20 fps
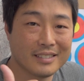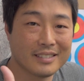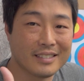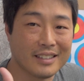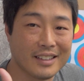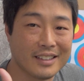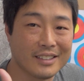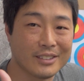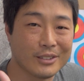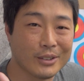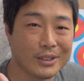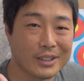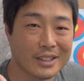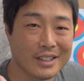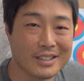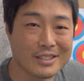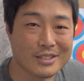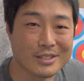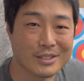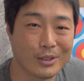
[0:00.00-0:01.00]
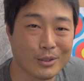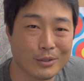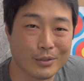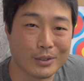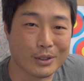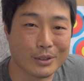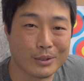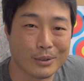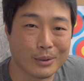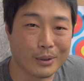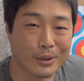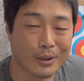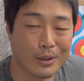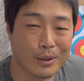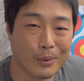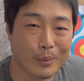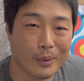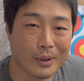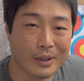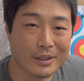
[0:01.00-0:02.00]
Aloha guys, hopefully you're doing
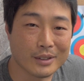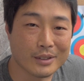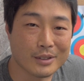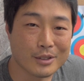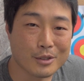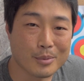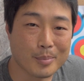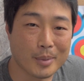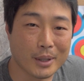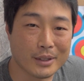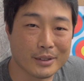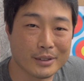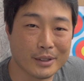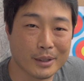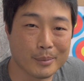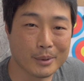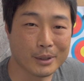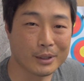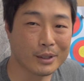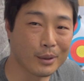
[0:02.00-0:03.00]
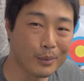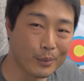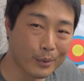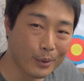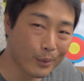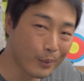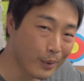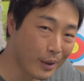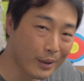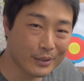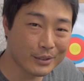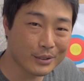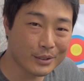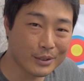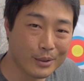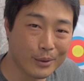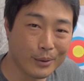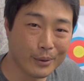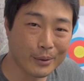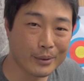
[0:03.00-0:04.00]
all well in this pandemic and we're rounding the
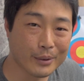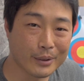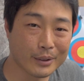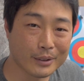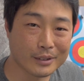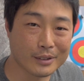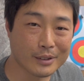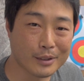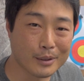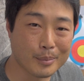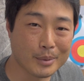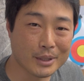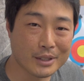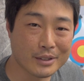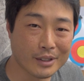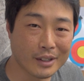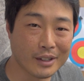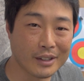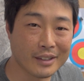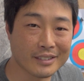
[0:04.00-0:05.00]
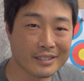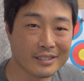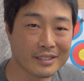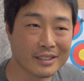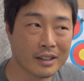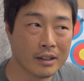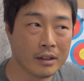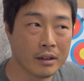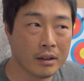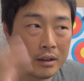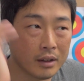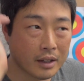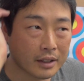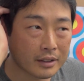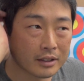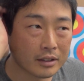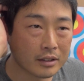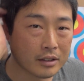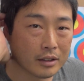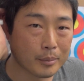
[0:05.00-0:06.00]
corner and gonna be done and I
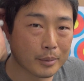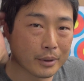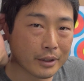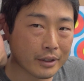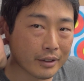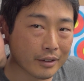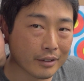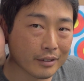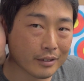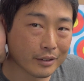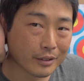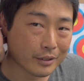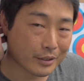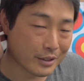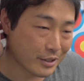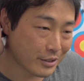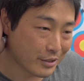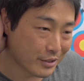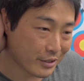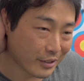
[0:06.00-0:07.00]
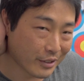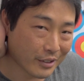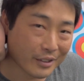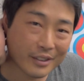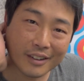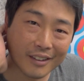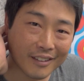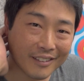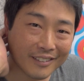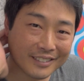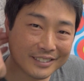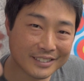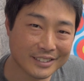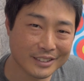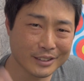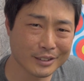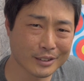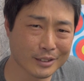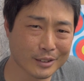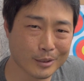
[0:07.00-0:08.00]
can cut my hair a little easier,
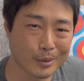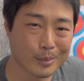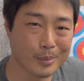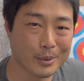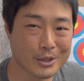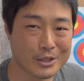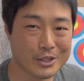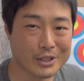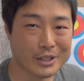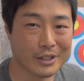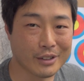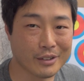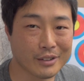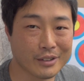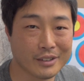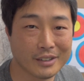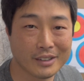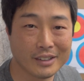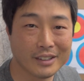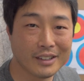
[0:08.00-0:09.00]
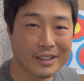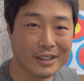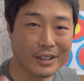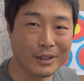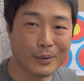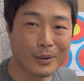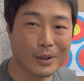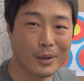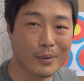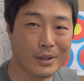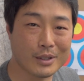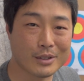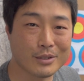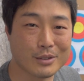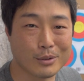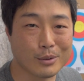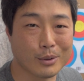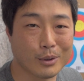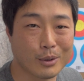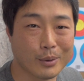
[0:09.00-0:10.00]
getting a little bushy here. Anyway, I wanted to
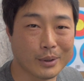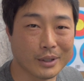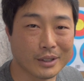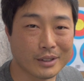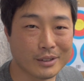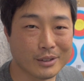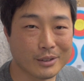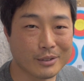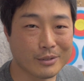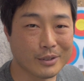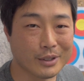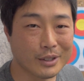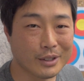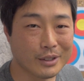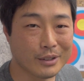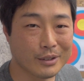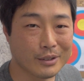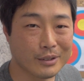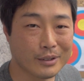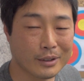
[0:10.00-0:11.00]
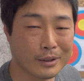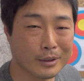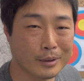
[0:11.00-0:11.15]
do a quick little video,